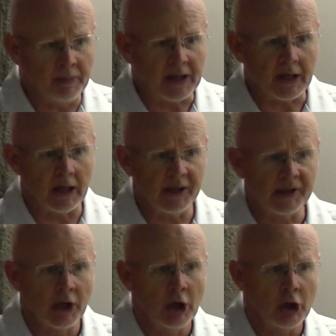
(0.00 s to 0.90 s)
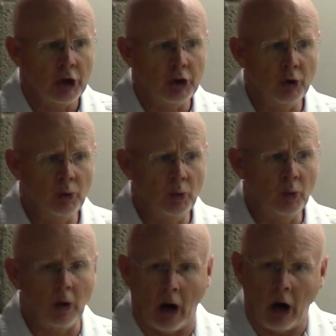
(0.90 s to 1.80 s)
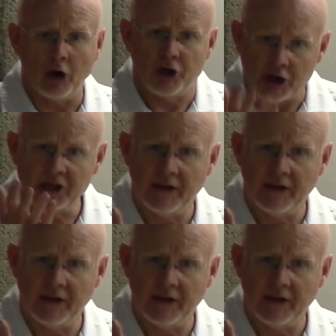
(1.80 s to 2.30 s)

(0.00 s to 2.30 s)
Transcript: because you are just